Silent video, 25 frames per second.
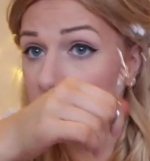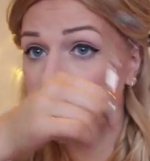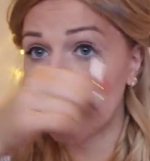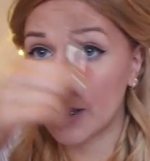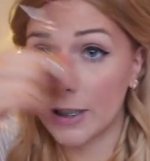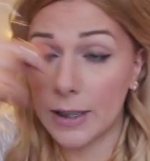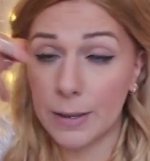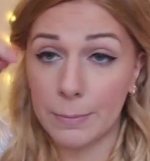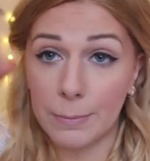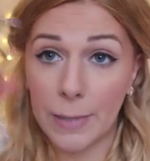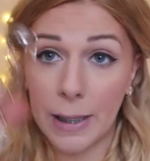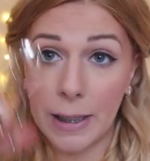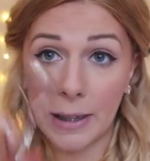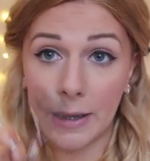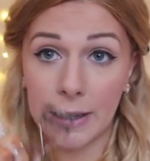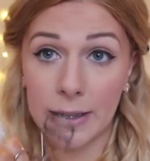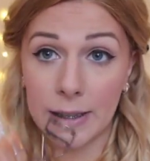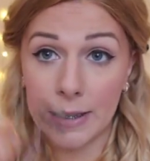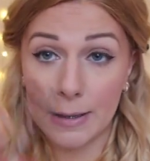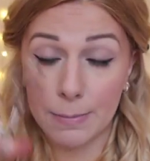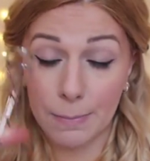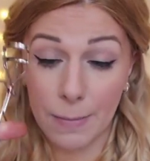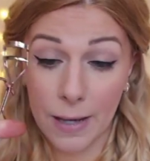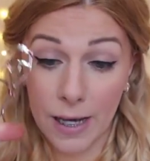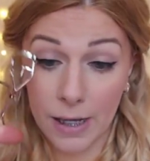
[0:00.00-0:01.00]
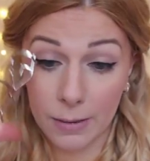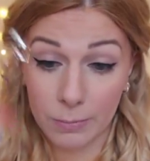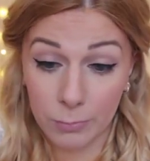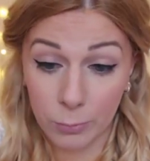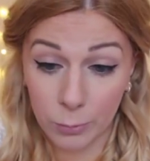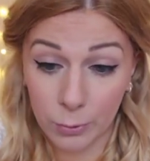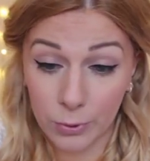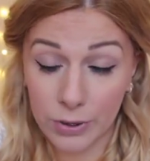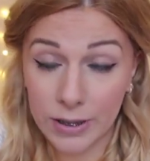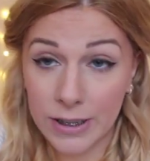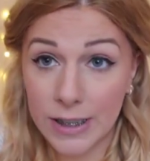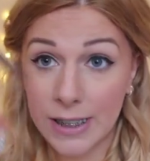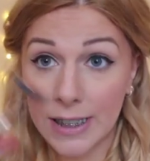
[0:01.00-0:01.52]
Gonna make these bad
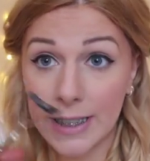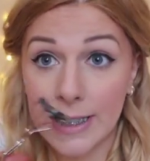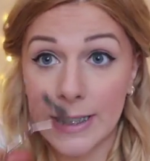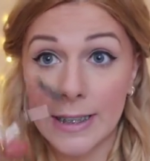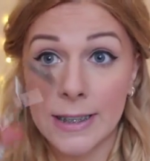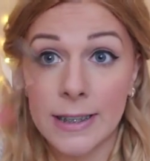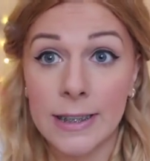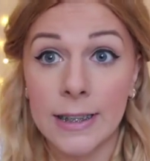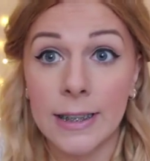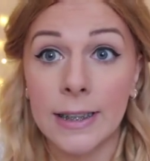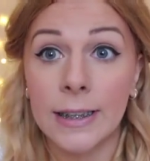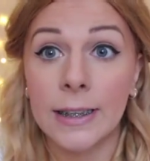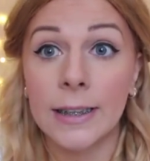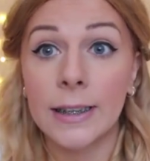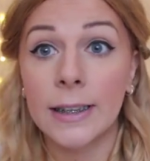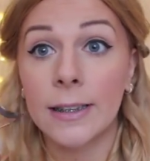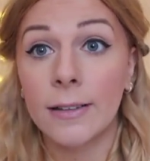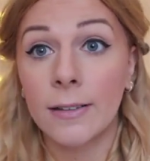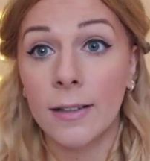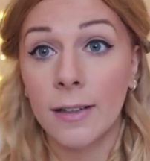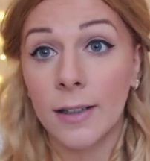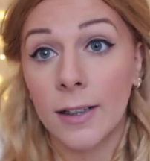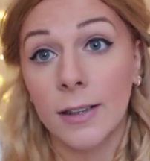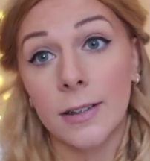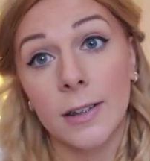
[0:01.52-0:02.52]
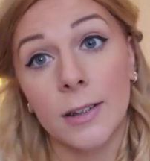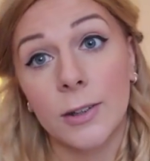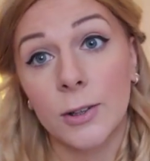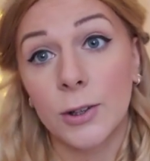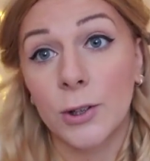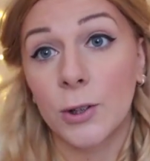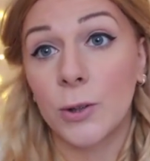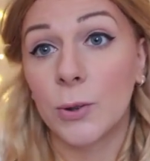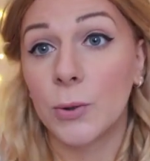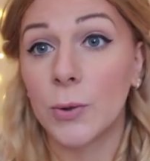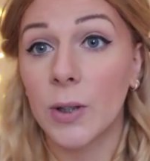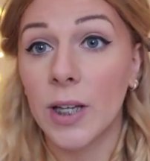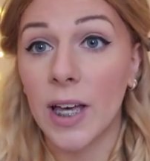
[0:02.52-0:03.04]
boys
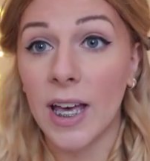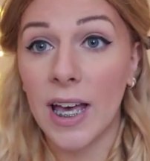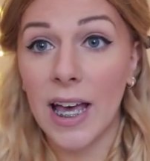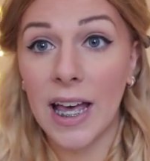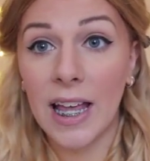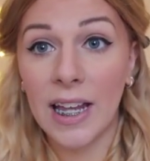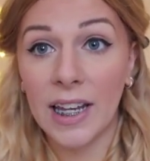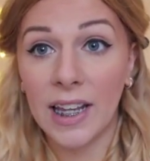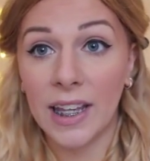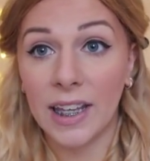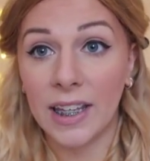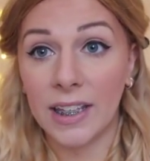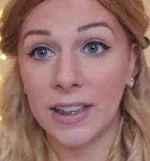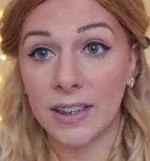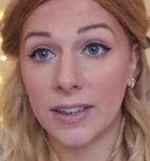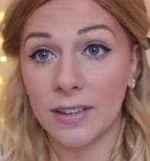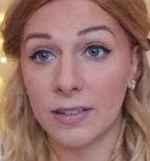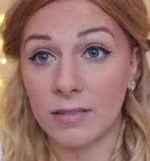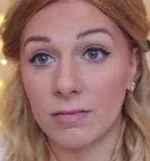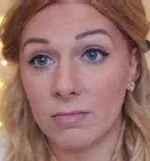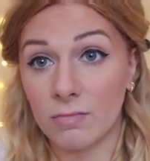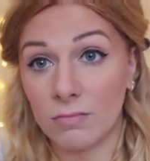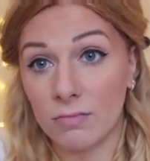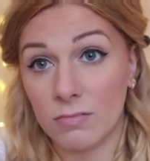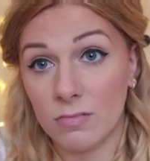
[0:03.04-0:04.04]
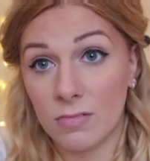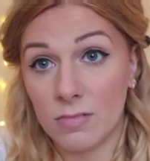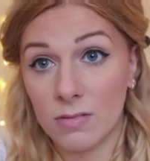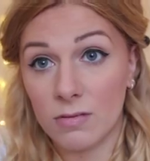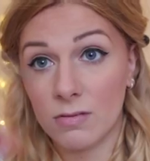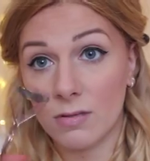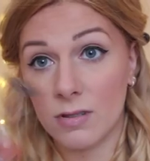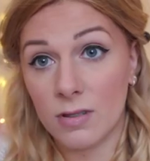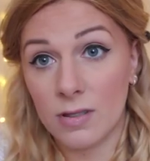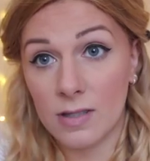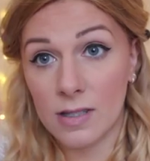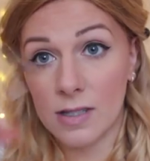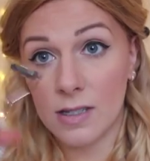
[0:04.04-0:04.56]
all curly and
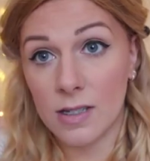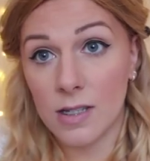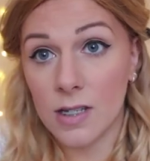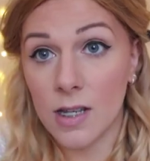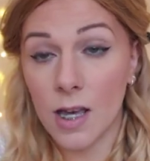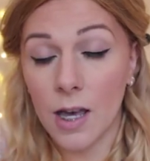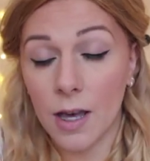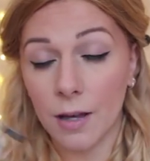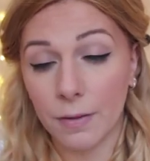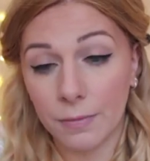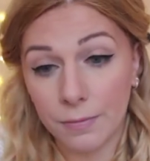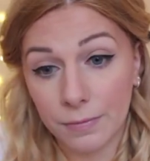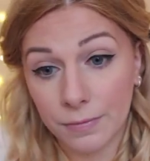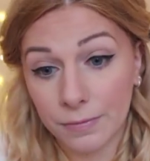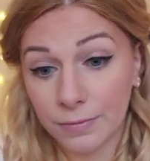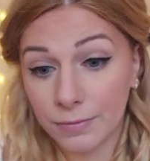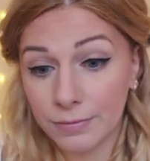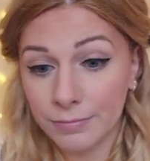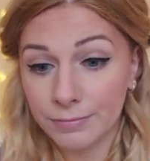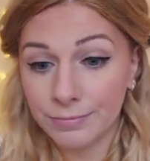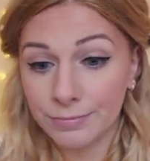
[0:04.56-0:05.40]
stuff.